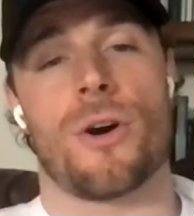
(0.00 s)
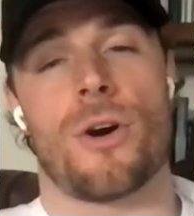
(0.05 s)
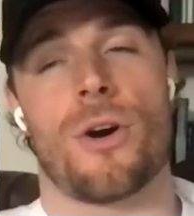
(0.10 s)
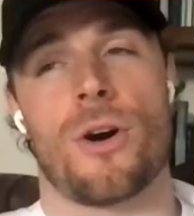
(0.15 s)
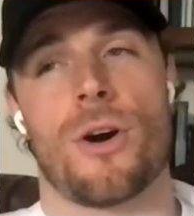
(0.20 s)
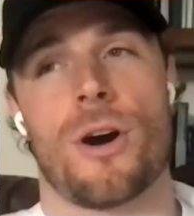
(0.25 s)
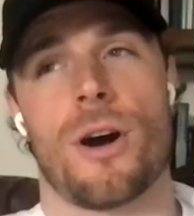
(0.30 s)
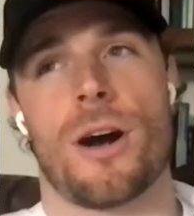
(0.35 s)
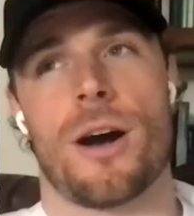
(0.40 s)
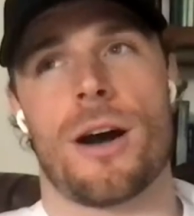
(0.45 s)

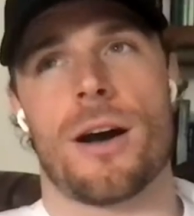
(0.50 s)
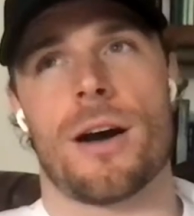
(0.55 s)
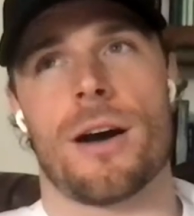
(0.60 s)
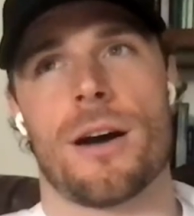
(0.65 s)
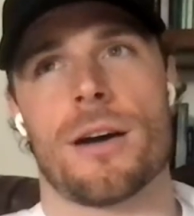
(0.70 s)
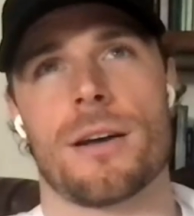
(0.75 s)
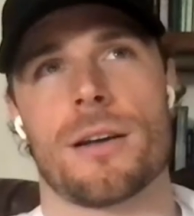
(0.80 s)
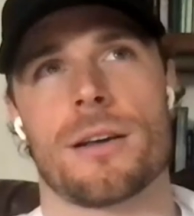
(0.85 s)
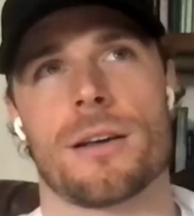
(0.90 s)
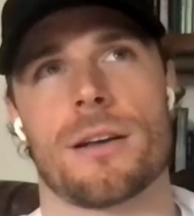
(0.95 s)
thought
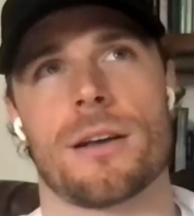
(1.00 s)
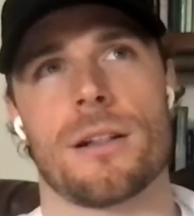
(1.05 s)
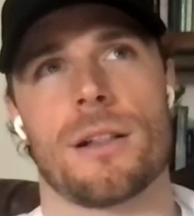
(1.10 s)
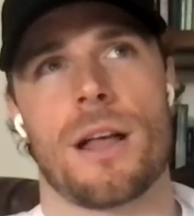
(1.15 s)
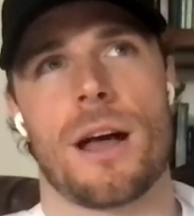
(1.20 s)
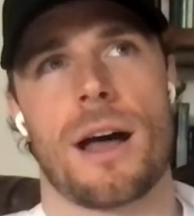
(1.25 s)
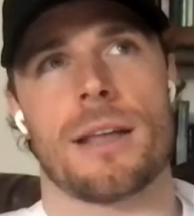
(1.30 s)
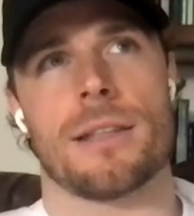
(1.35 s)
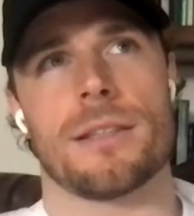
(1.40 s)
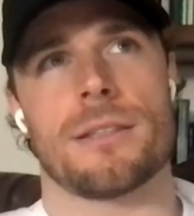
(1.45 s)

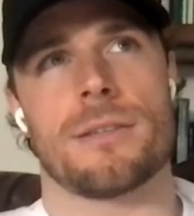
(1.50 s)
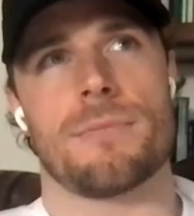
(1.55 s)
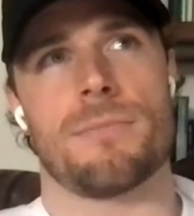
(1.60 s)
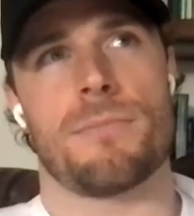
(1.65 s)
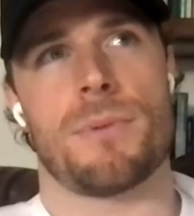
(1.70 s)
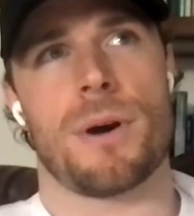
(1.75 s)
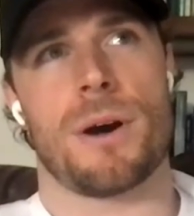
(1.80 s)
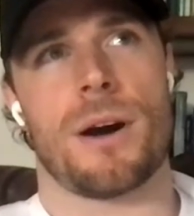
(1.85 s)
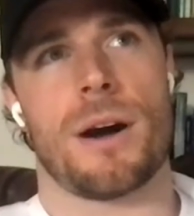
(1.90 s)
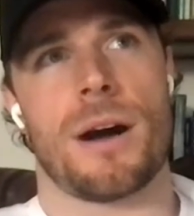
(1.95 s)
Galad,
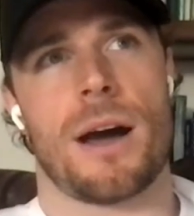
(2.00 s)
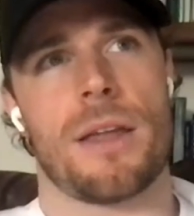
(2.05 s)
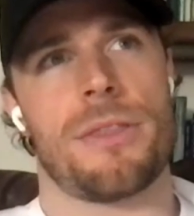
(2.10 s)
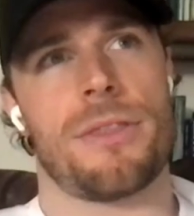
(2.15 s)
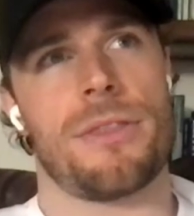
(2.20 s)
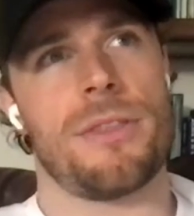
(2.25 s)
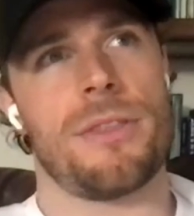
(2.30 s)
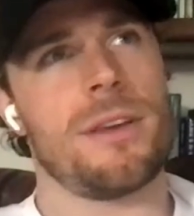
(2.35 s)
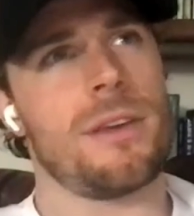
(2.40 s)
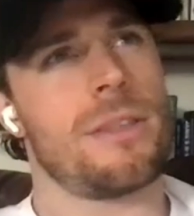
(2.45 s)
but I
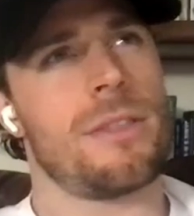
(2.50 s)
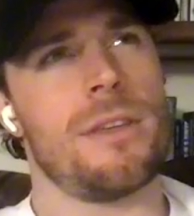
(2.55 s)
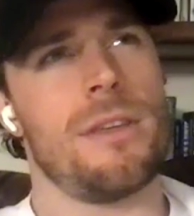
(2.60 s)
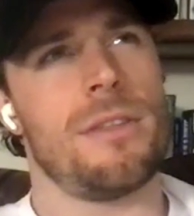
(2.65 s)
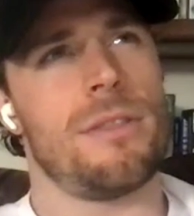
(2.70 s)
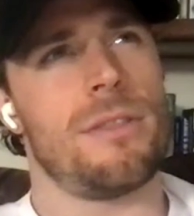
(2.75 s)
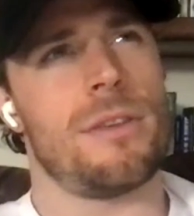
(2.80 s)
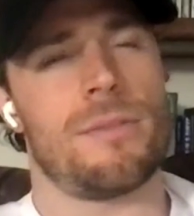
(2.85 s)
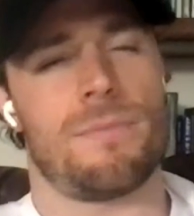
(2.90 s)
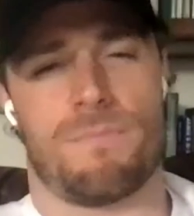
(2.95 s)
think
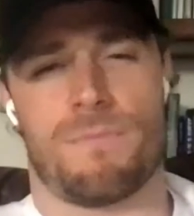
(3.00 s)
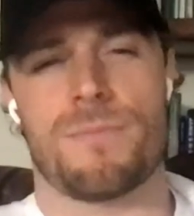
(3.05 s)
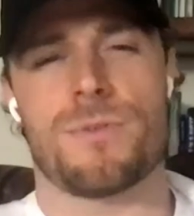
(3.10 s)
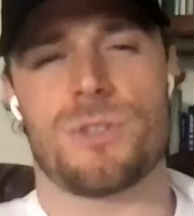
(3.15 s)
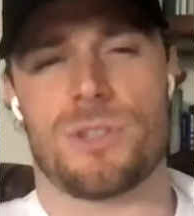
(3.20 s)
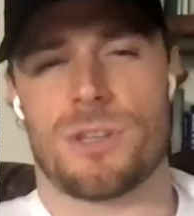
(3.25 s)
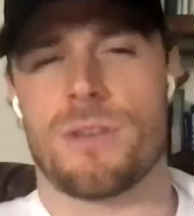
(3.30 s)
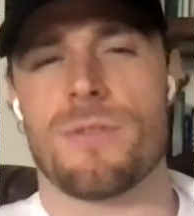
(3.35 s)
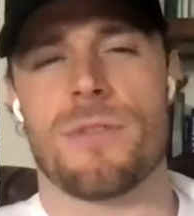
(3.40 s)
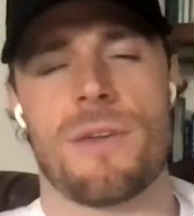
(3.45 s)
they
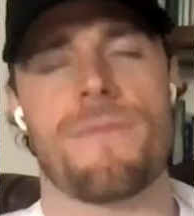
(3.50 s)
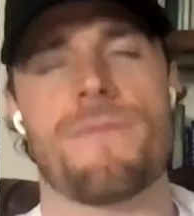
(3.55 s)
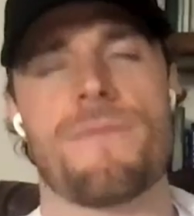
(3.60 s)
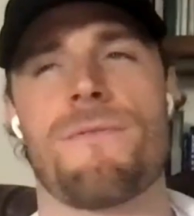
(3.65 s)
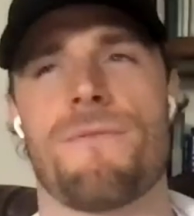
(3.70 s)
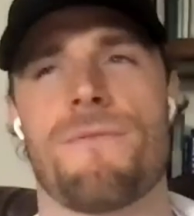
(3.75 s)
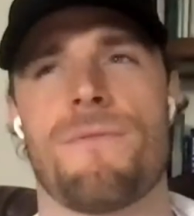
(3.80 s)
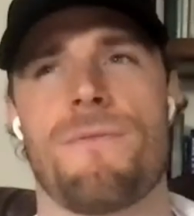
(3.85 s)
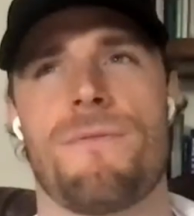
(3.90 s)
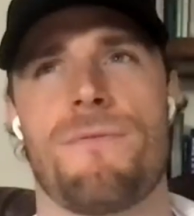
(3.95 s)

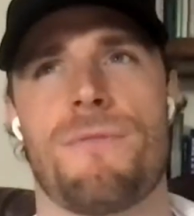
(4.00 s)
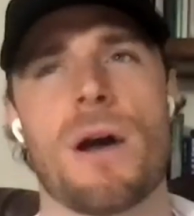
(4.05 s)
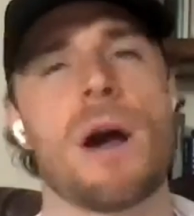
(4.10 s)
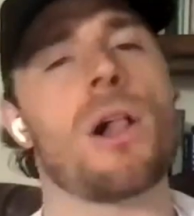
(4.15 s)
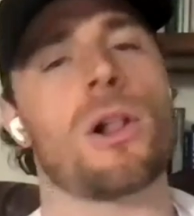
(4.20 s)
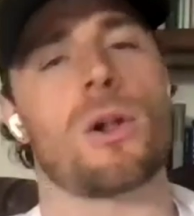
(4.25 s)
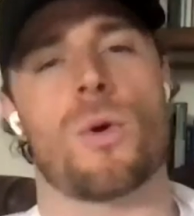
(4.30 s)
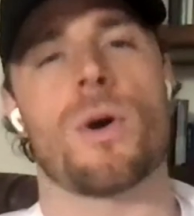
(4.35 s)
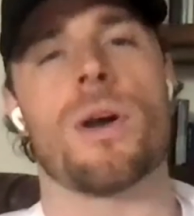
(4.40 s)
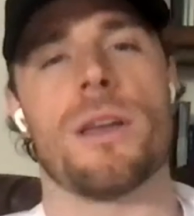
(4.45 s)

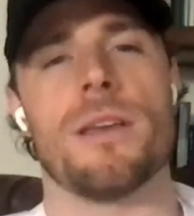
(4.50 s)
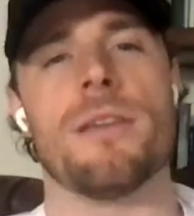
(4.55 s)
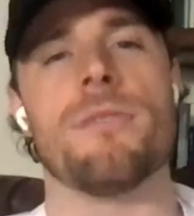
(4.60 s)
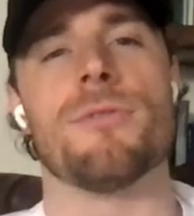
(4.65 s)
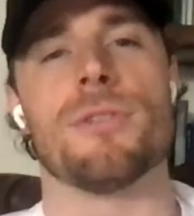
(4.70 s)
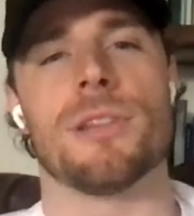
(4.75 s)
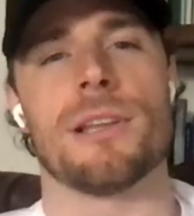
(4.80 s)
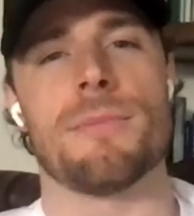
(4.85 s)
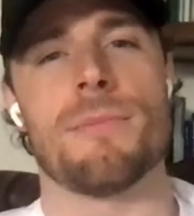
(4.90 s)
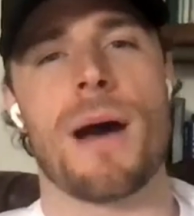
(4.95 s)
felt quite
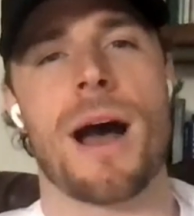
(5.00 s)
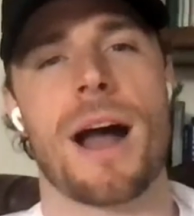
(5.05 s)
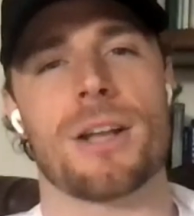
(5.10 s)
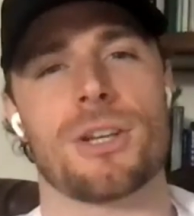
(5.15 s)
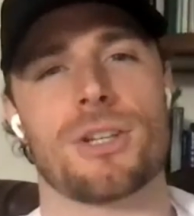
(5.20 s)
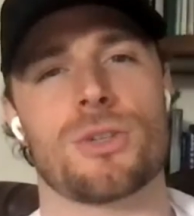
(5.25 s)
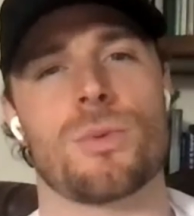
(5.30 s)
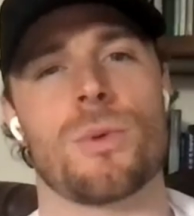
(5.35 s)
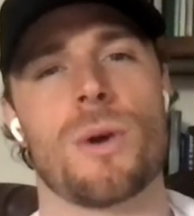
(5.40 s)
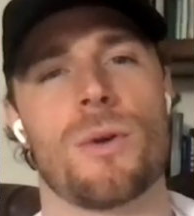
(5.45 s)
evenly
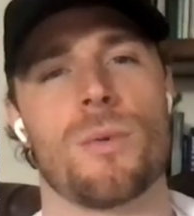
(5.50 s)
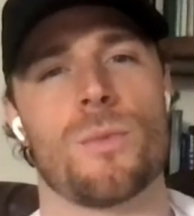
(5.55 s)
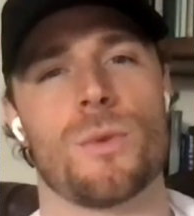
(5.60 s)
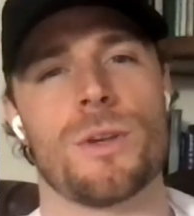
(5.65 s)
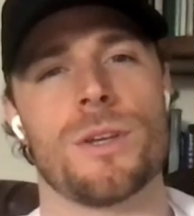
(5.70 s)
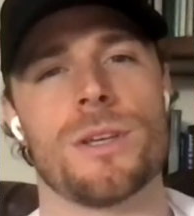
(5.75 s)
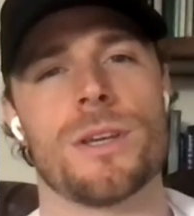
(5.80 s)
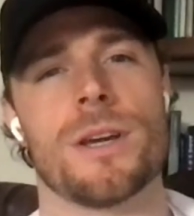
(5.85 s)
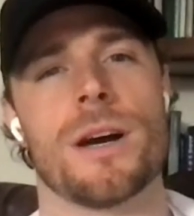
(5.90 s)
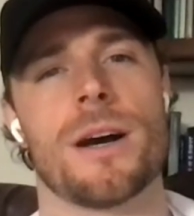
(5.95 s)
matched when
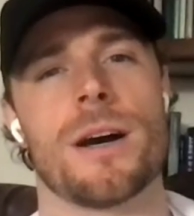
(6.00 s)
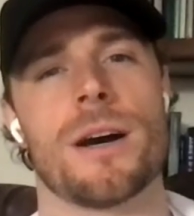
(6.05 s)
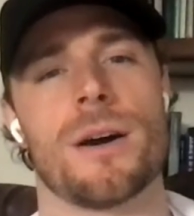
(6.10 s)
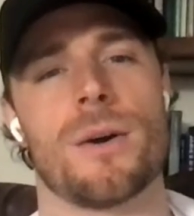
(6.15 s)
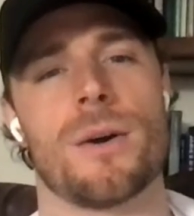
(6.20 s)
we